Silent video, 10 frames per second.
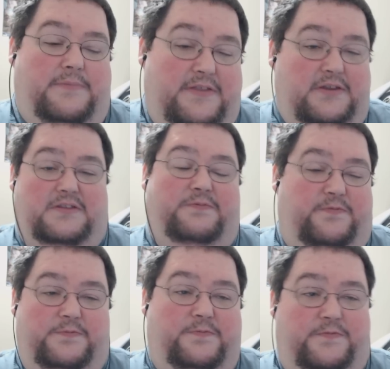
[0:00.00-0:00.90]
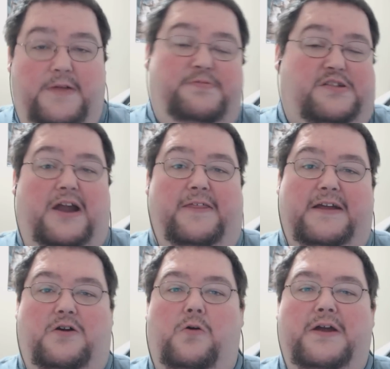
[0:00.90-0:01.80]
But the flip side of
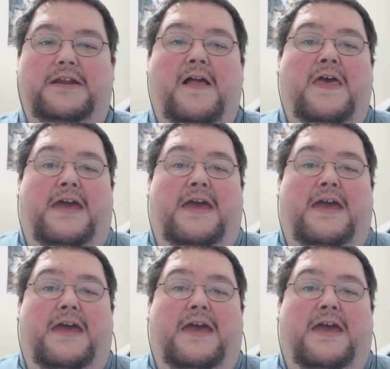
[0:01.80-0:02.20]
that coin